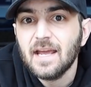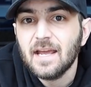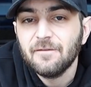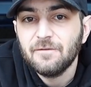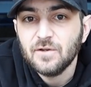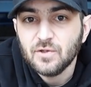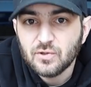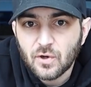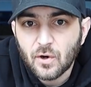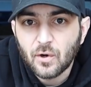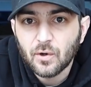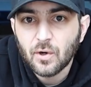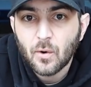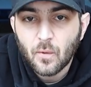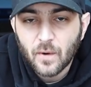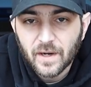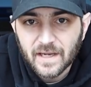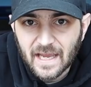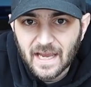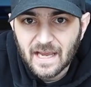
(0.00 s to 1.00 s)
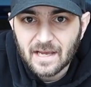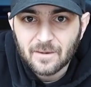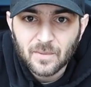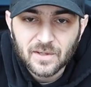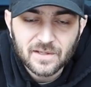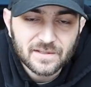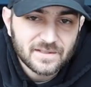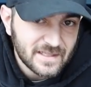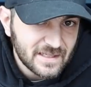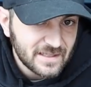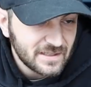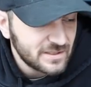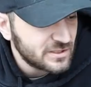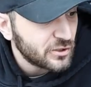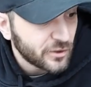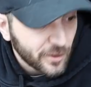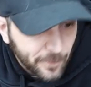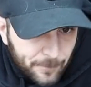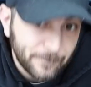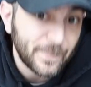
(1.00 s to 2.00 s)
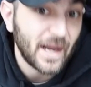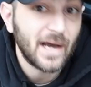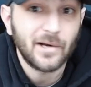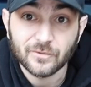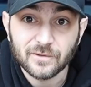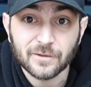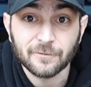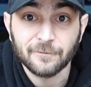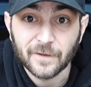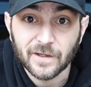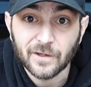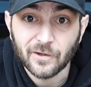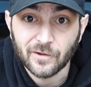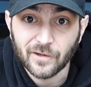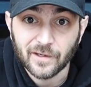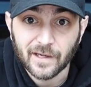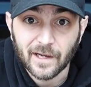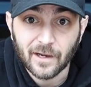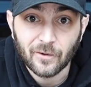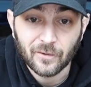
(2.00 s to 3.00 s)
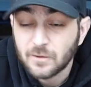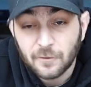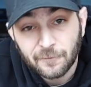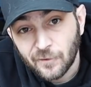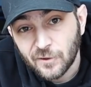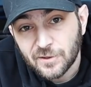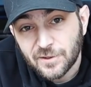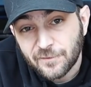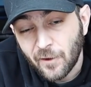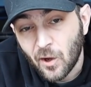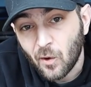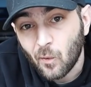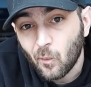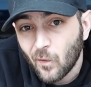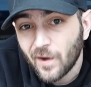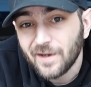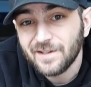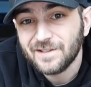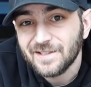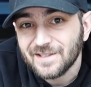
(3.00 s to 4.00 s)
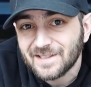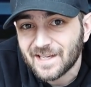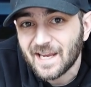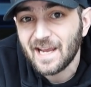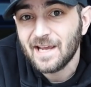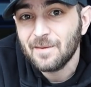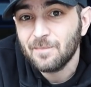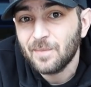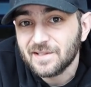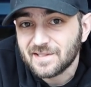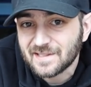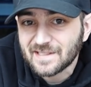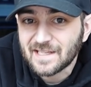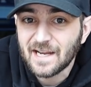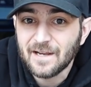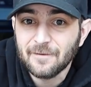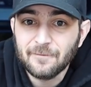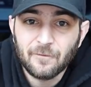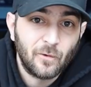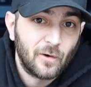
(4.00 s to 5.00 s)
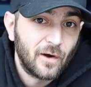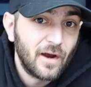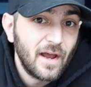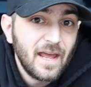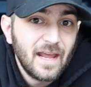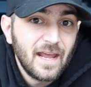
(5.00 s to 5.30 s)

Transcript: If you don't know what CAN bus is, you're about to figure it out. So first of all, what does CAN bus stand for?